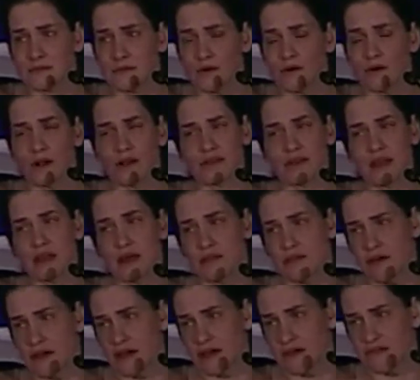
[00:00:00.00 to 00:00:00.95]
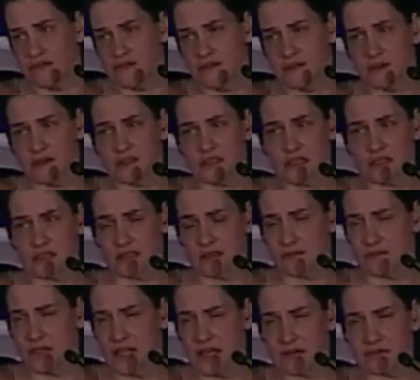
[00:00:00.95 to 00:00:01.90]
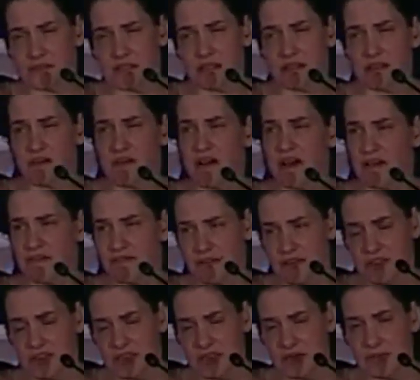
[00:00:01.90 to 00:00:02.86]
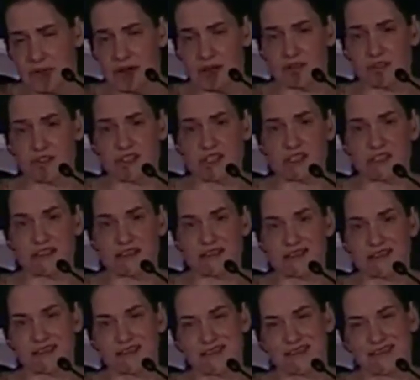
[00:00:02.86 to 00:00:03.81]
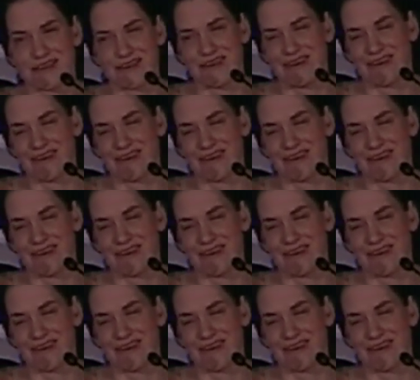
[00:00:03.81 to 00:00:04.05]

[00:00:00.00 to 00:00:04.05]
or on the other hand, feels that sometimes they know everything about Jesus.